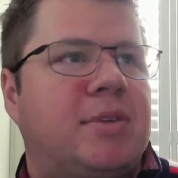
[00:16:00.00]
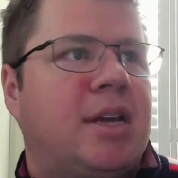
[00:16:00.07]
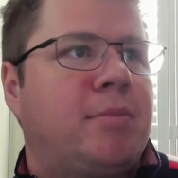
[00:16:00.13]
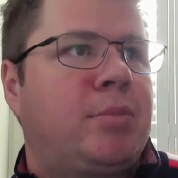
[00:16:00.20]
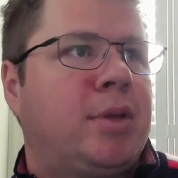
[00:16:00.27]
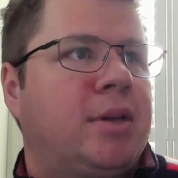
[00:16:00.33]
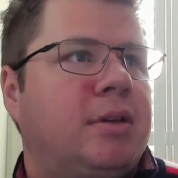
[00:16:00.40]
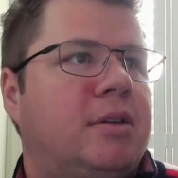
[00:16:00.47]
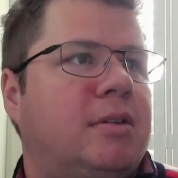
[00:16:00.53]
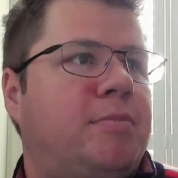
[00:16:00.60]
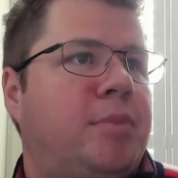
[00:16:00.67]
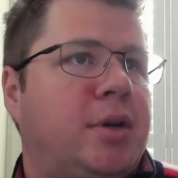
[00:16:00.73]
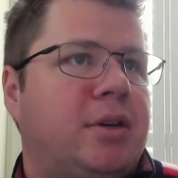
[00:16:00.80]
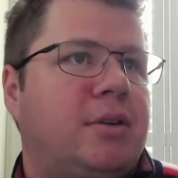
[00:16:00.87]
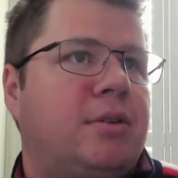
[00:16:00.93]
template,
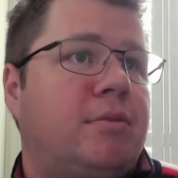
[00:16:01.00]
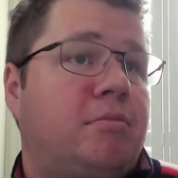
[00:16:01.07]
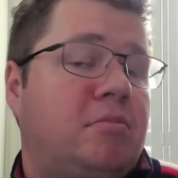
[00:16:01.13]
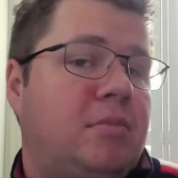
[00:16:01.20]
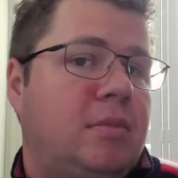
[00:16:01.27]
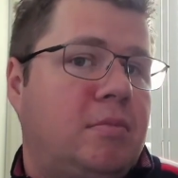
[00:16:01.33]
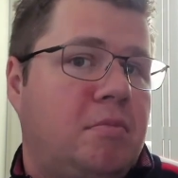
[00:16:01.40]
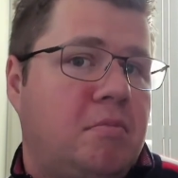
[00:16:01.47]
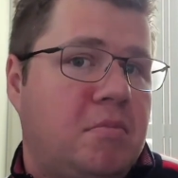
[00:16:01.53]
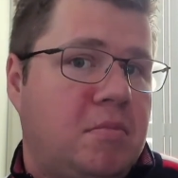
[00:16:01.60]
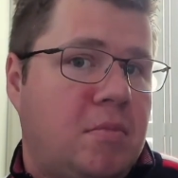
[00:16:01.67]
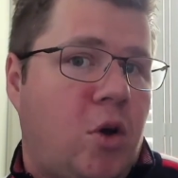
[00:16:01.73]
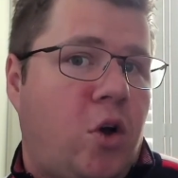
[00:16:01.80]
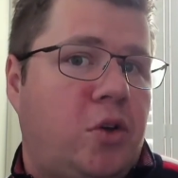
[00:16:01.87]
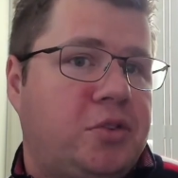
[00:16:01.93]
but
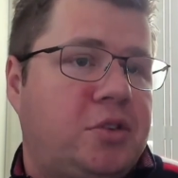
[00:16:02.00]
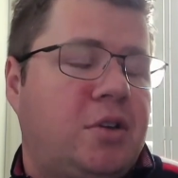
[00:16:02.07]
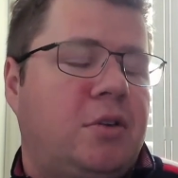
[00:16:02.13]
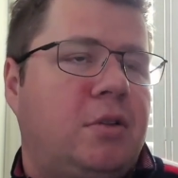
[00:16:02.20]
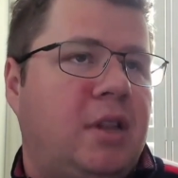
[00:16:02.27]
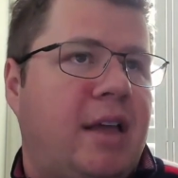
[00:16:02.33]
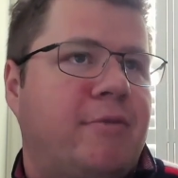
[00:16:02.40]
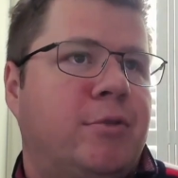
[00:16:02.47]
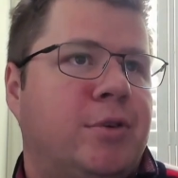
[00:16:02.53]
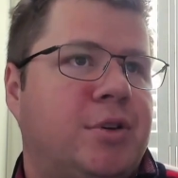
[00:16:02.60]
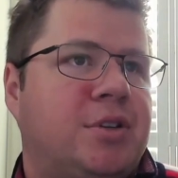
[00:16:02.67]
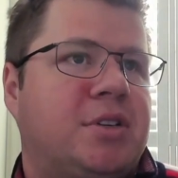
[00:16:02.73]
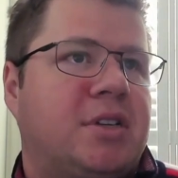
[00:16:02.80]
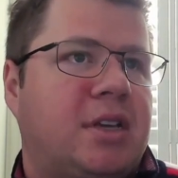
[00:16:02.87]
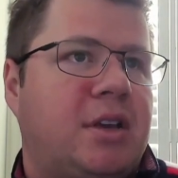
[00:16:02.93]
also
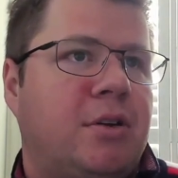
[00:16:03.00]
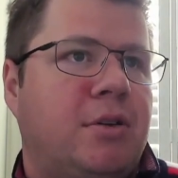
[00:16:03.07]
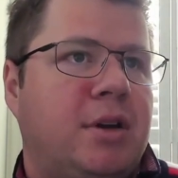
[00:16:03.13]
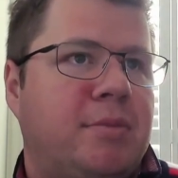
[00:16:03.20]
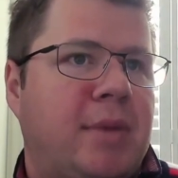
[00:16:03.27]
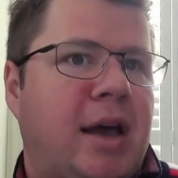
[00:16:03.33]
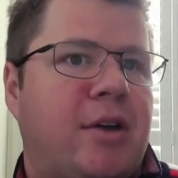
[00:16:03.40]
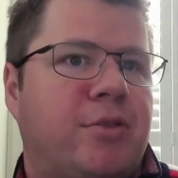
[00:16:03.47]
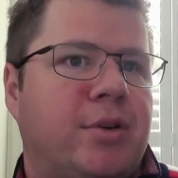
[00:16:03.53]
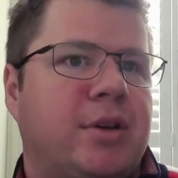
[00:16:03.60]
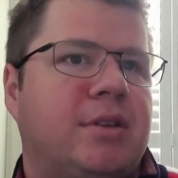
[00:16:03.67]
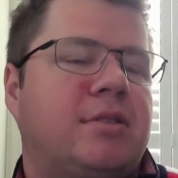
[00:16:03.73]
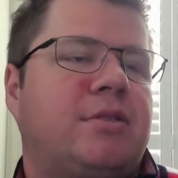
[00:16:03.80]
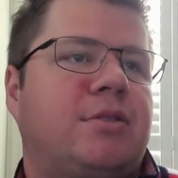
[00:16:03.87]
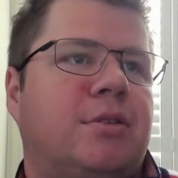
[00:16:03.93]
leverage security
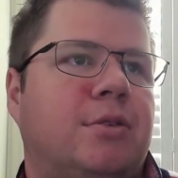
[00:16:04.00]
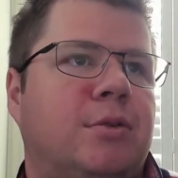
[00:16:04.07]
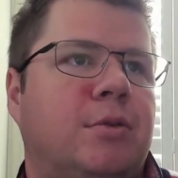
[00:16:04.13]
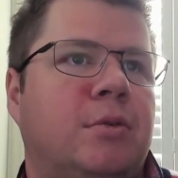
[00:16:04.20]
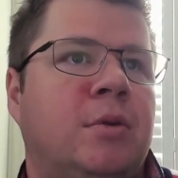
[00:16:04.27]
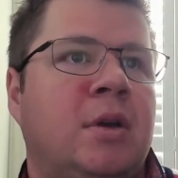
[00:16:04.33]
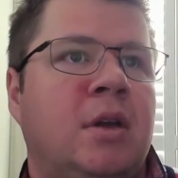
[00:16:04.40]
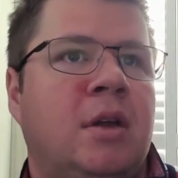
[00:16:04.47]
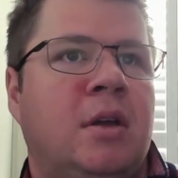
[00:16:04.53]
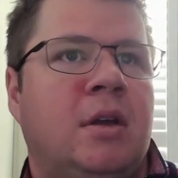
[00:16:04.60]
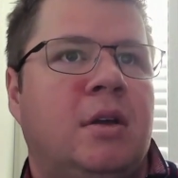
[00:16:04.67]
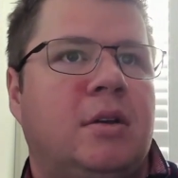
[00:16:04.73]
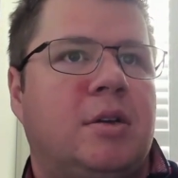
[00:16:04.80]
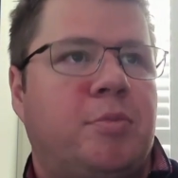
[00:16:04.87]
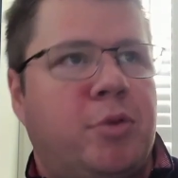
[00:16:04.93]
boundaries to
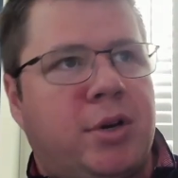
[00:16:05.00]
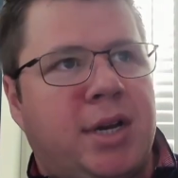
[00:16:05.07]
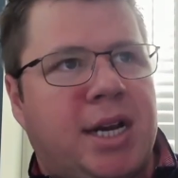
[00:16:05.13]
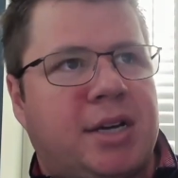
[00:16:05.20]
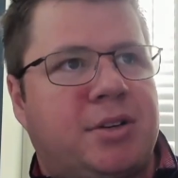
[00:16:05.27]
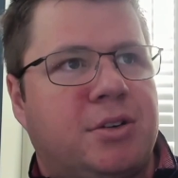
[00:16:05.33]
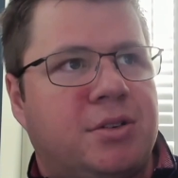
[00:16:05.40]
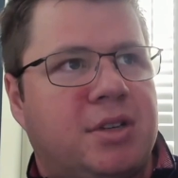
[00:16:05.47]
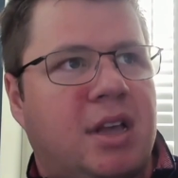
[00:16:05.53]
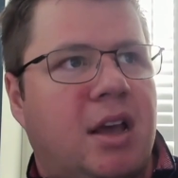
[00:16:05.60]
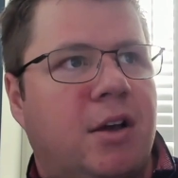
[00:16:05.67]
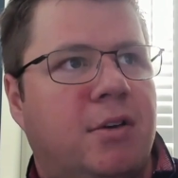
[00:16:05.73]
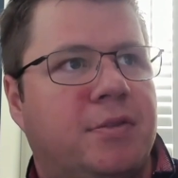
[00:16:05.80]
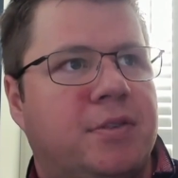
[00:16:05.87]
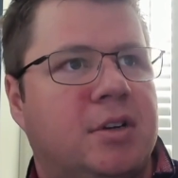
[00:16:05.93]
to protect
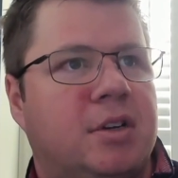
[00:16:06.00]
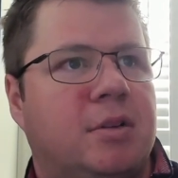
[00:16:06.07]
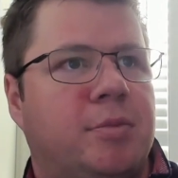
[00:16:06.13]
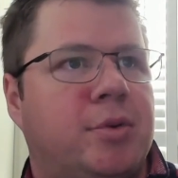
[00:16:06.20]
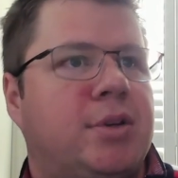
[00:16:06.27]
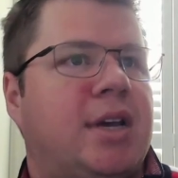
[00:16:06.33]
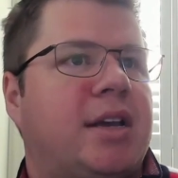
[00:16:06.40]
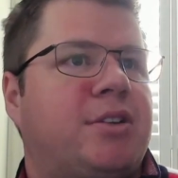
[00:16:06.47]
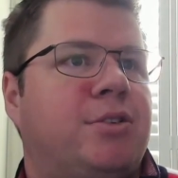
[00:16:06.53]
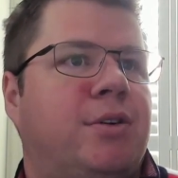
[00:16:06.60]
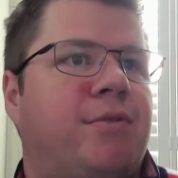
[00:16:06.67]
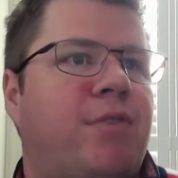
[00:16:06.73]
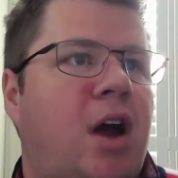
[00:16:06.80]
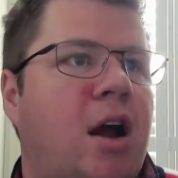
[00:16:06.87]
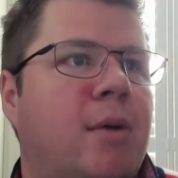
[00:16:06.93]
yourself and to protect your
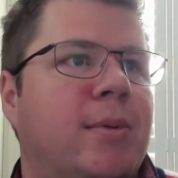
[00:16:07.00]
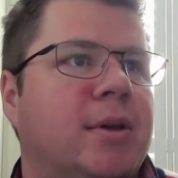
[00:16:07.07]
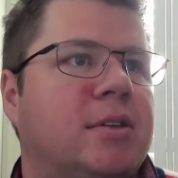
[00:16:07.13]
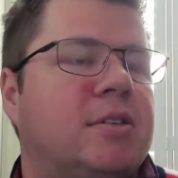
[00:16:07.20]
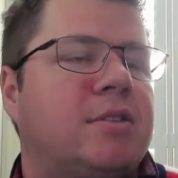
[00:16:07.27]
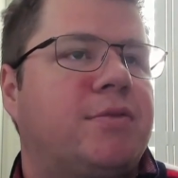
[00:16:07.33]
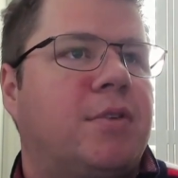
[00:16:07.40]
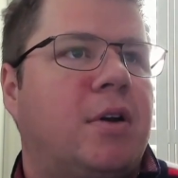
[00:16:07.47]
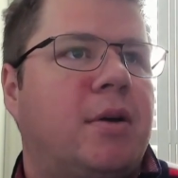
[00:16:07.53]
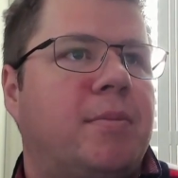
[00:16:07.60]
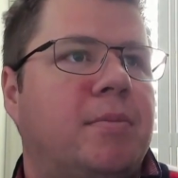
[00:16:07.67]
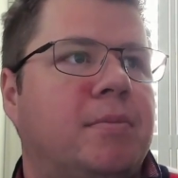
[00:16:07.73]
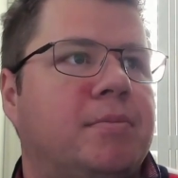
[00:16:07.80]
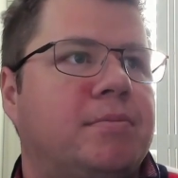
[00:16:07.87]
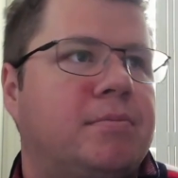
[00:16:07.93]
environments
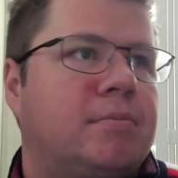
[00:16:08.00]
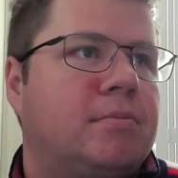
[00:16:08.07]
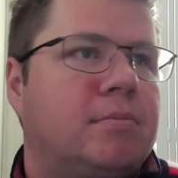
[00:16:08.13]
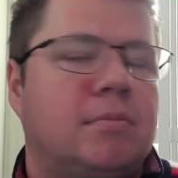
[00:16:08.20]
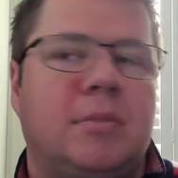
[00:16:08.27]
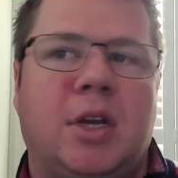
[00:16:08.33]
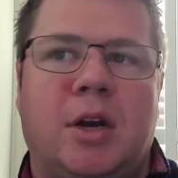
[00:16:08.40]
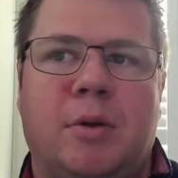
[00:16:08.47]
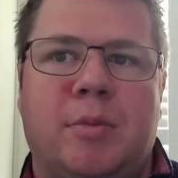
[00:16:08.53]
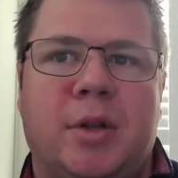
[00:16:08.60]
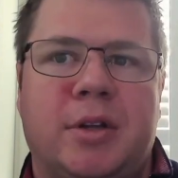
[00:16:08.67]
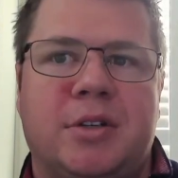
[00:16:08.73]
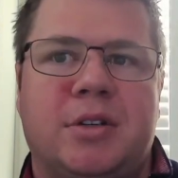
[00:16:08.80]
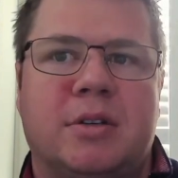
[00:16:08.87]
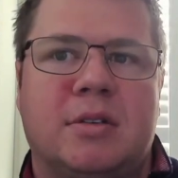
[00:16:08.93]
from you know
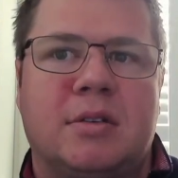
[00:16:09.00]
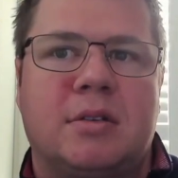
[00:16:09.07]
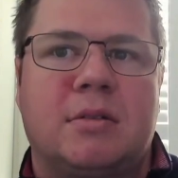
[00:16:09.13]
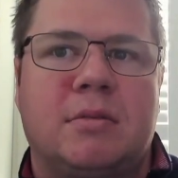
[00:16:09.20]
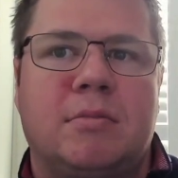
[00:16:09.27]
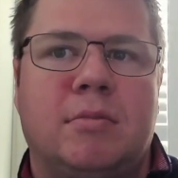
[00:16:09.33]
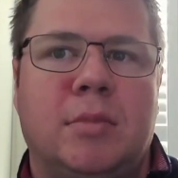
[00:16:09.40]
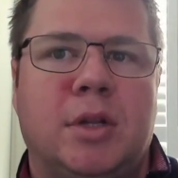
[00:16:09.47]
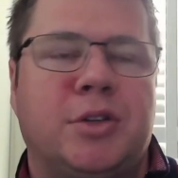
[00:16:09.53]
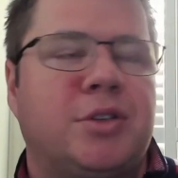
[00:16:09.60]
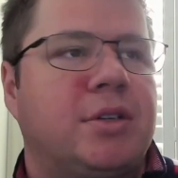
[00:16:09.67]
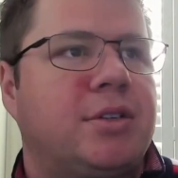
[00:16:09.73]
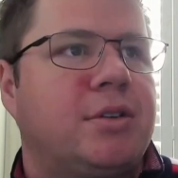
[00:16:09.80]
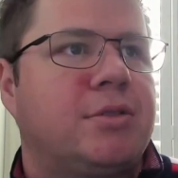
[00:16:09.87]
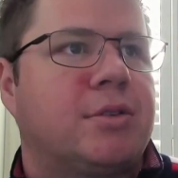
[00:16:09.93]
malicious
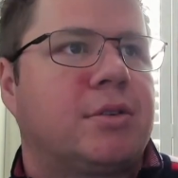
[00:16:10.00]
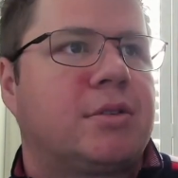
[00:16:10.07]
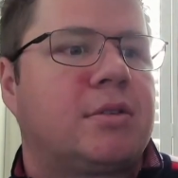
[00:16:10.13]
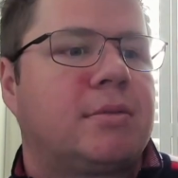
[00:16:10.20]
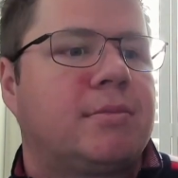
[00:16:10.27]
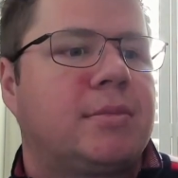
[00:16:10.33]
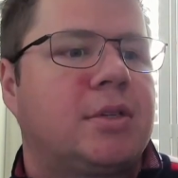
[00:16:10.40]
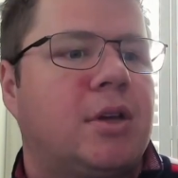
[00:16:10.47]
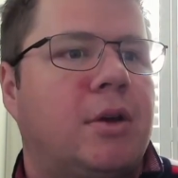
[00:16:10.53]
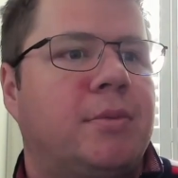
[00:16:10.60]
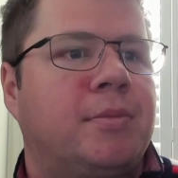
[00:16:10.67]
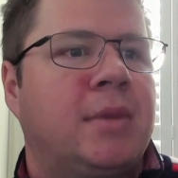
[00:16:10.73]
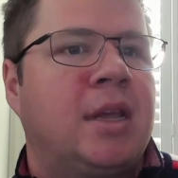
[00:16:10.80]
malicious users. So